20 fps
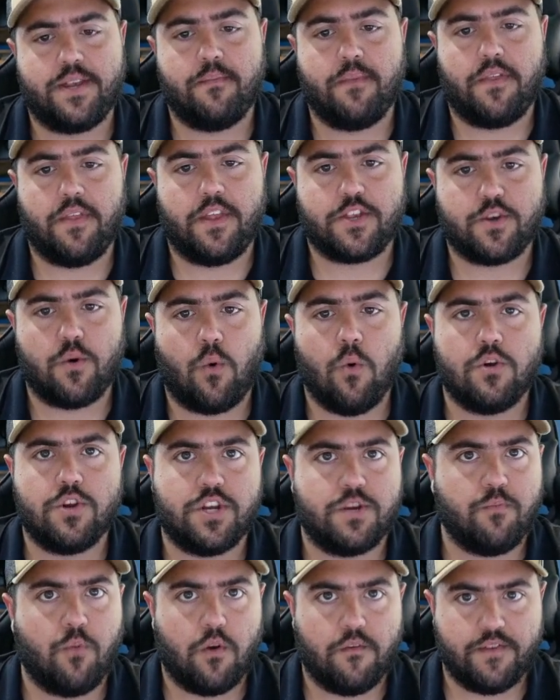Something that's
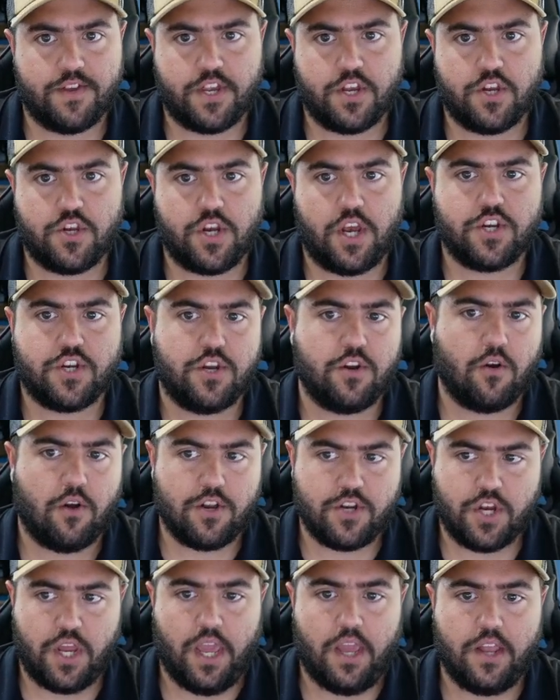orange is more of a suggestion or
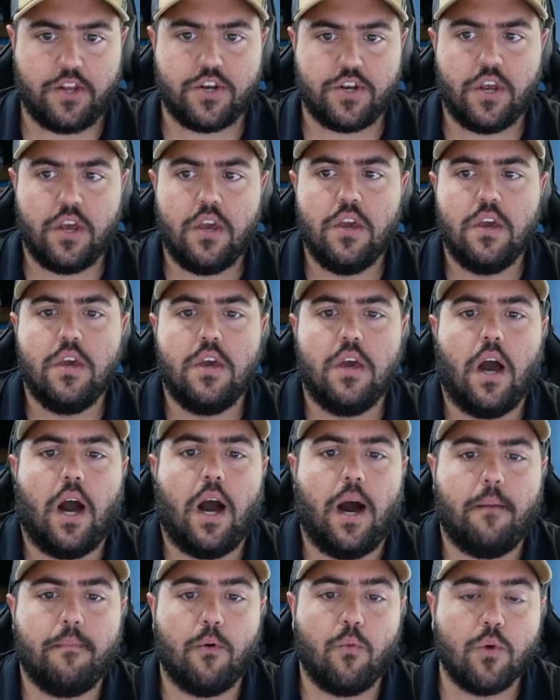a change.
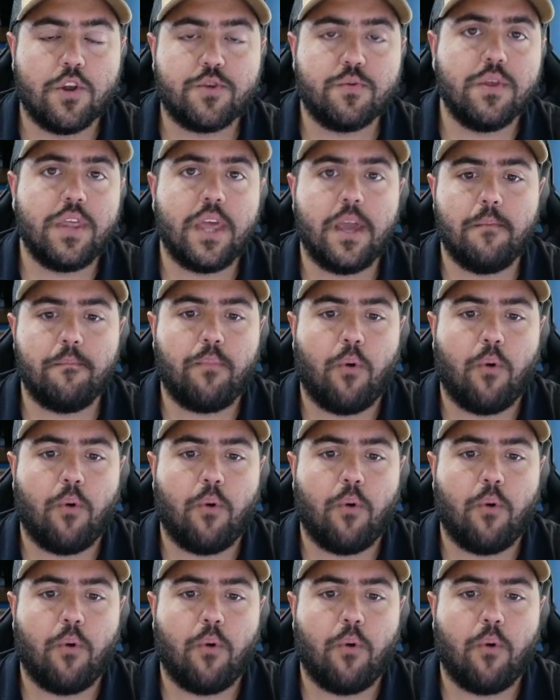But what's really